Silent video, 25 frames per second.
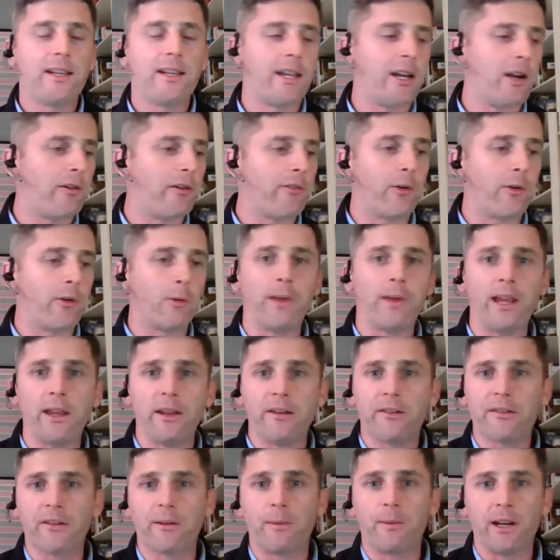You know, for
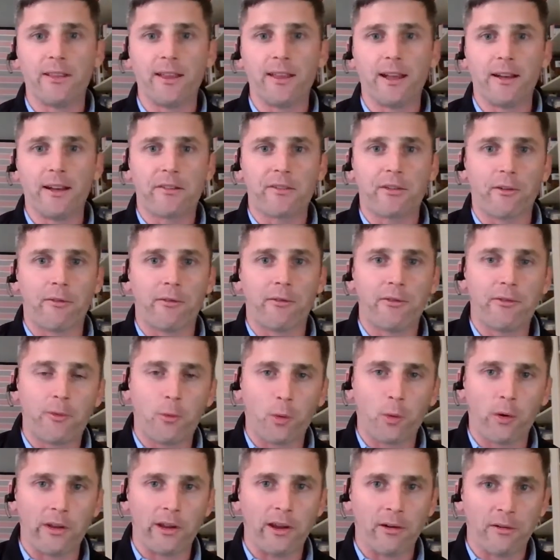me, somebody that served
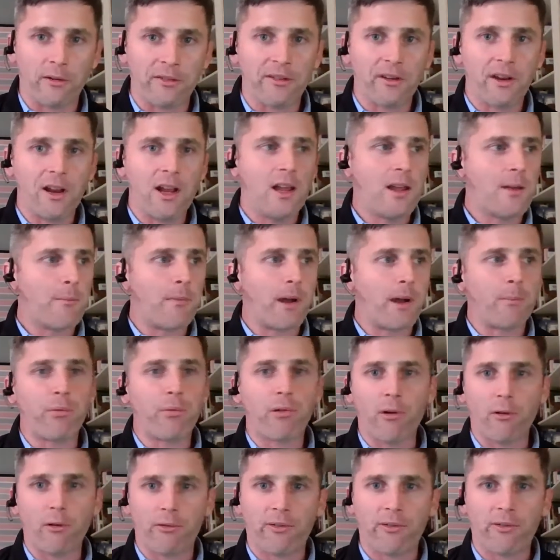four years, my
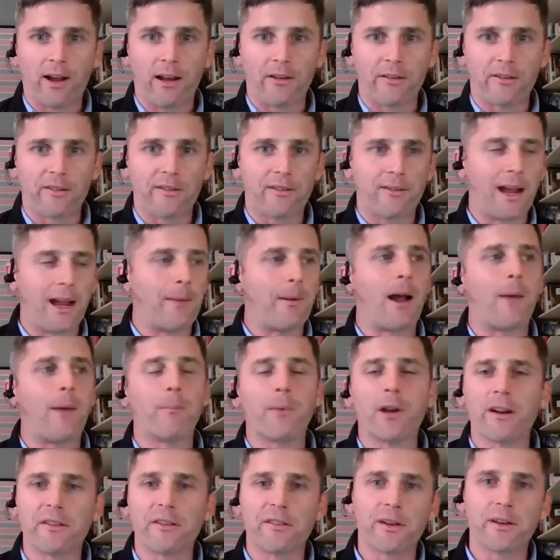profile is
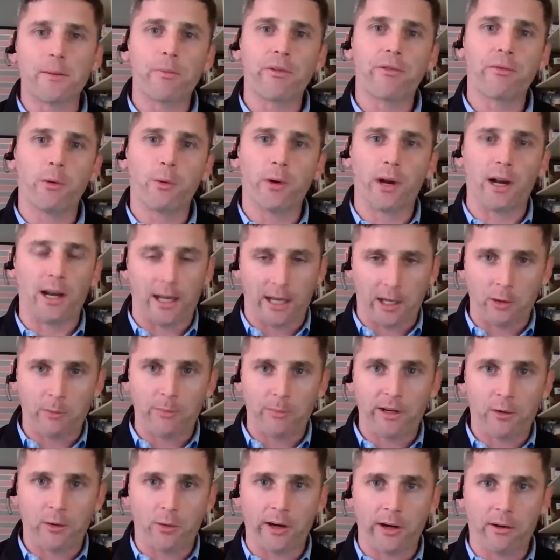I'm going to zip through it a little
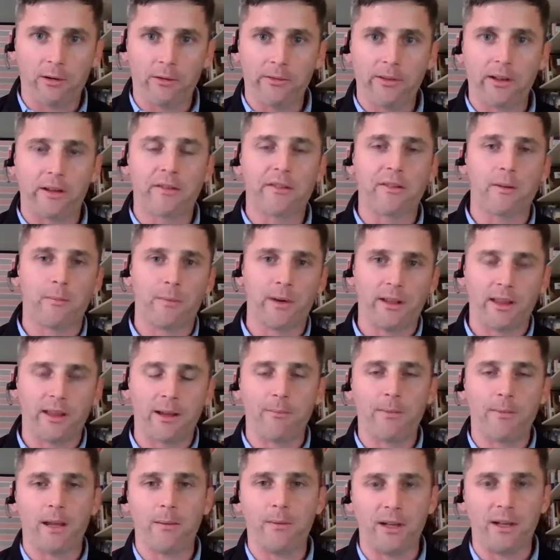bit quicker than somebody
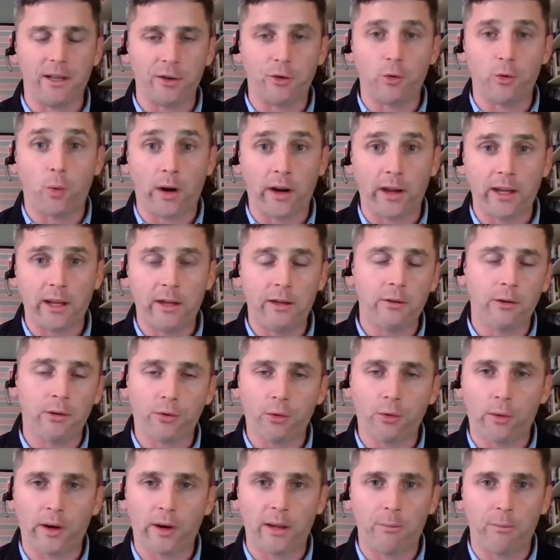that maybe did 20 or
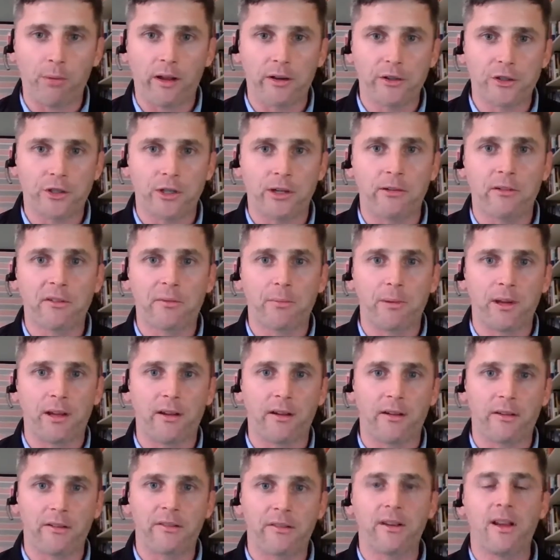20 plus years
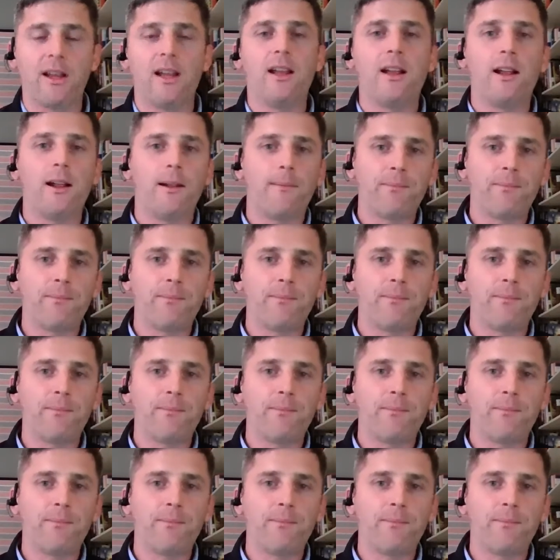because mm-hmm.